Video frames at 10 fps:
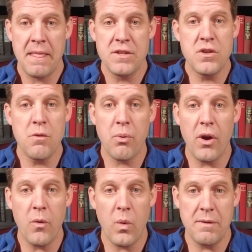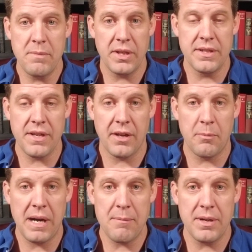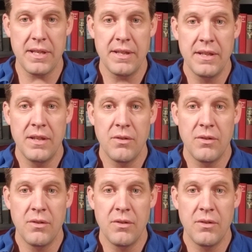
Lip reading: $2.1 million property